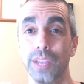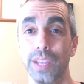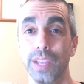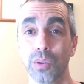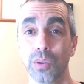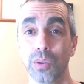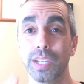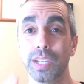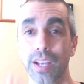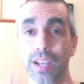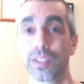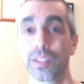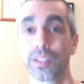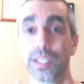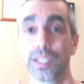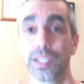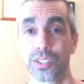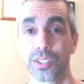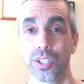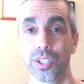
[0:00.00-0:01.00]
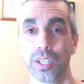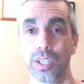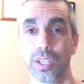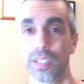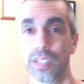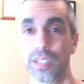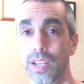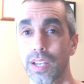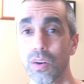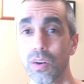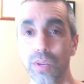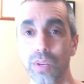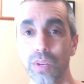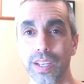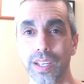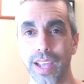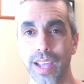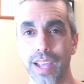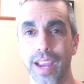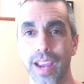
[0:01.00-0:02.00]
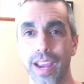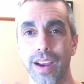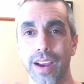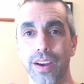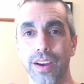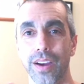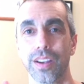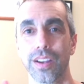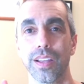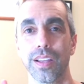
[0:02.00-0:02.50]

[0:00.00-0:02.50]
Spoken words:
They only care that it's good. They don't care